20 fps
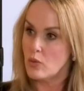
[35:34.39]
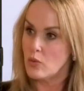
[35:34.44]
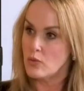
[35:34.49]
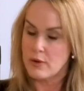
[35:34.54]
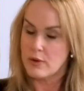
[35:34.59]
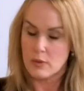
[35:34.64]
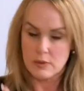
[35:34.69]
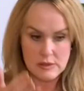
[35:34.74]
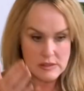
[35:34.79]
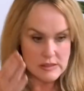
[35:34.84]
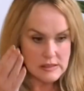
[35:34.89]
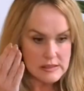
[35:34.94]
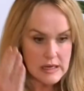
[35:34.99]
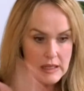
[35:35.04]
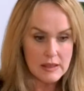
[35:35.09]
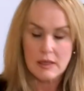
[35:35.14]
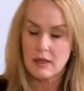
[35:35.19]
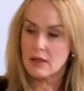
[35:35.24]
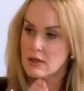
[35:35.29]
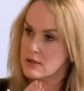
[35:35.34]
There was
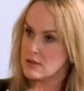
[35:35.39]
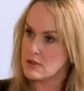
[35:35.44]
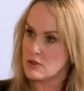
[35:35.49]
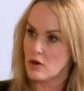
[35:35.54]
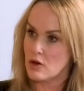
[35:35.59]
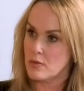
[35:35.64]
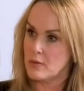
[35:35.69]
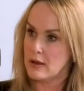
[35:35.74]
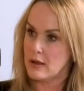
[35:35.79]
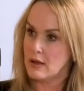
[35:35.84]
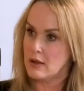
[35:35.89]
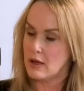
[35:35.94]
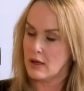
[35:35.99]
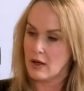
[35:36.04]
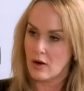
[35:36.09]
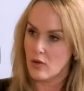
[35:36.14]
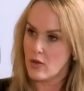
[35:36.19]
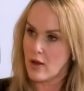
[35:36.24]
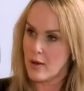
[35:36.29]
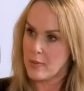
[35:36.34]
nothing going to stop me
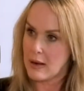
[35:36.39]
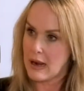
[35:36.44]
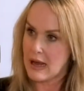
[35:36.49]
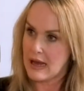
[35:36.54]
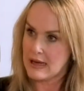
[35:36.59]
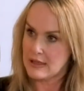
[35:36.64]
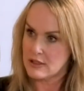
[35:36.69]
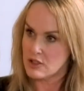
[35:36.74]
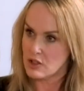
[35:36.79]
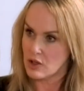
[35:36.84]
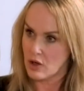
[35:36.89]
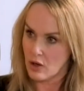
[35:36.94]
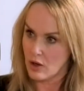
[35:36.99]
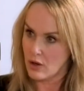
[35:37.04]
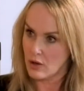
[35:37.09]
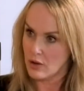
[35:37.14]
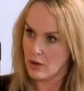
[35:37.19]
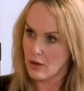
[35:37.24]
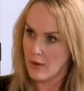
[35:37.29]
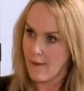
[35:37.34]
getting on that plane to
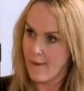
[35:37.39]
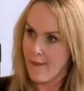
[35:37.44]
go.